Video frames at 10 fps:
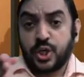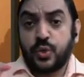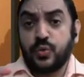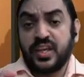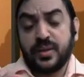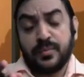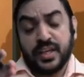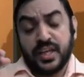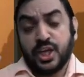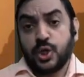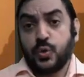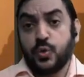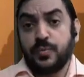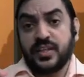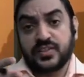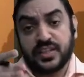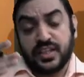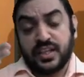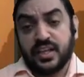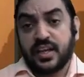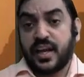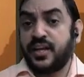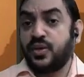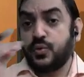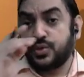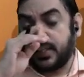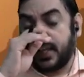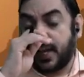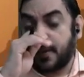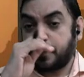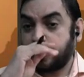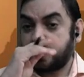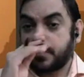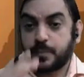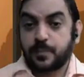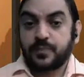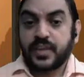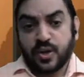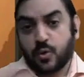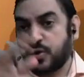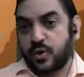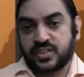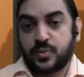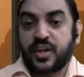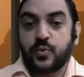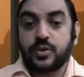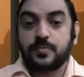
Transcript: 2AB 2BC and 2CA, and overall square root.